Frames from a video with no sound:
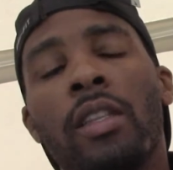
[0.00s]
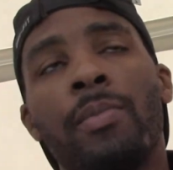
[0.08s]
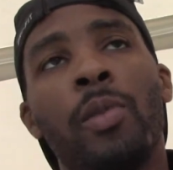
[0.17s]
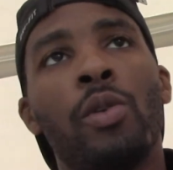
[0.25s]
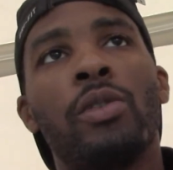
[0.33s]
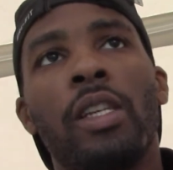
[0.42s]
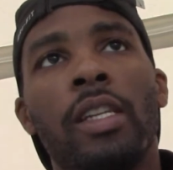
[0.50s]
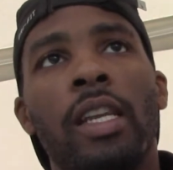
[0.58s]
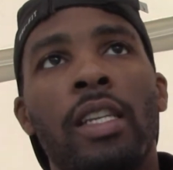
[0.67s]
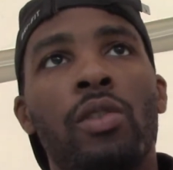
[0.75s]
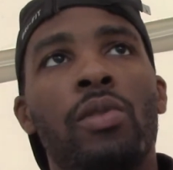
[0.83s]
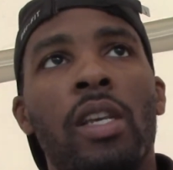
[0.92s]
the most and
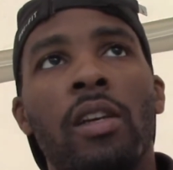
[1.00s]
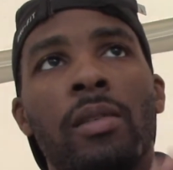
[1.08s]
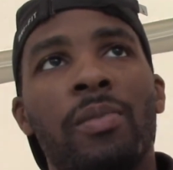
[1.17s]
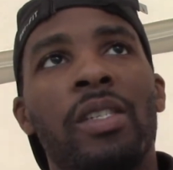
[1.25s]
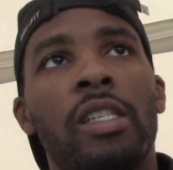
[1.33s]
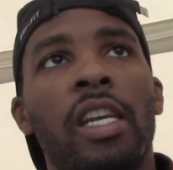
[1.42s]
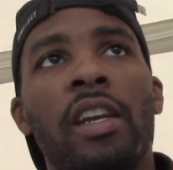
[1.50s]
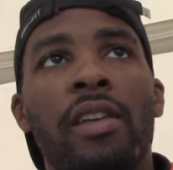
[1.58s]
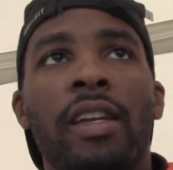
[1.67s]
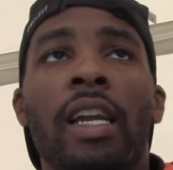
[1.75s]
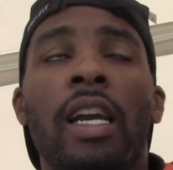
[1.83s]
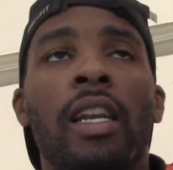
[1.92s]
then you tell them to share
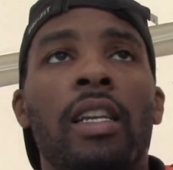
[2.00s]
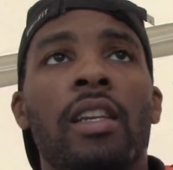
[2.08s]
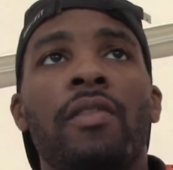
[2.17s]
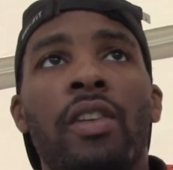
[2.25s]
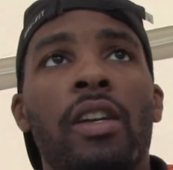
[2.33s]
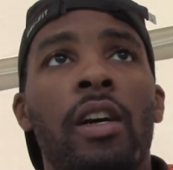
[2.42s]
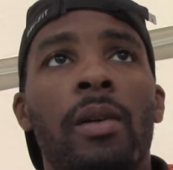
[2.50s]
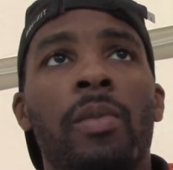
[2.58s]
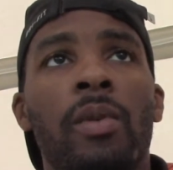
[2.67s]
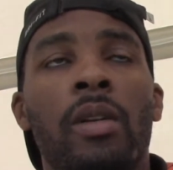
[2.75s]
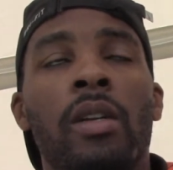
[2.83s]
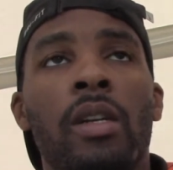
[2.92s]
and they got to give it up,
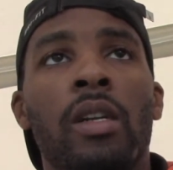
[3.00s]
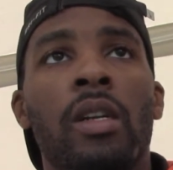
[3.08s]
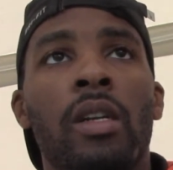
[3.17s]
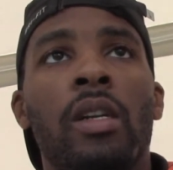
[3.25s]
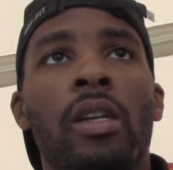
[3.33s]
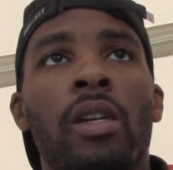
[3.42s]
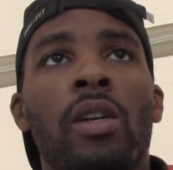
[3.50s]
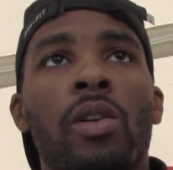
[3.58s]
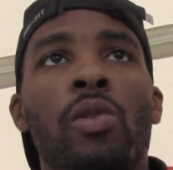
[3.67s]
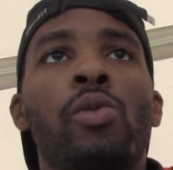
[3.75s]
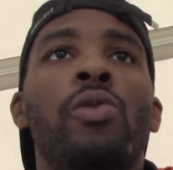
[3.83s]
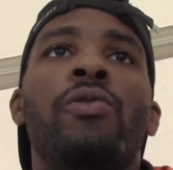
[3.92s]

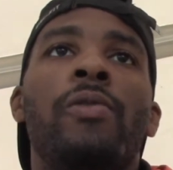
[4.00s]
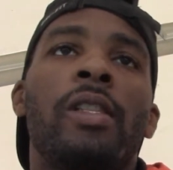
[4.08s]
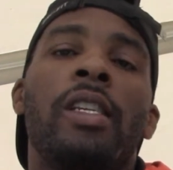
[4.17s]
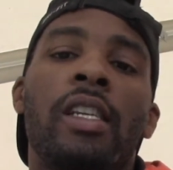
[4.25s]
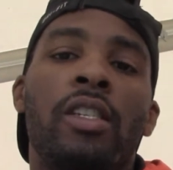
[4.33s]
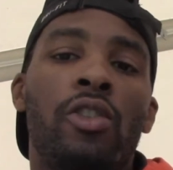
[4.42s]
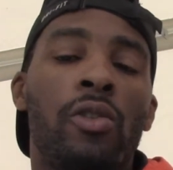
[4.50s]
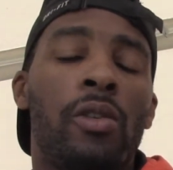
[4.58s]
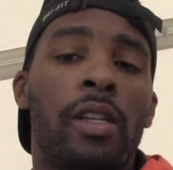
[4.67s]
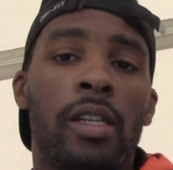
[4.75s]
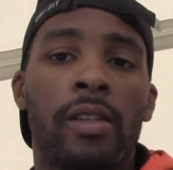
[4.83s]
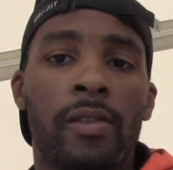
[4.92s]
who's really
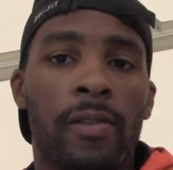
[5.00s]
enjoying it?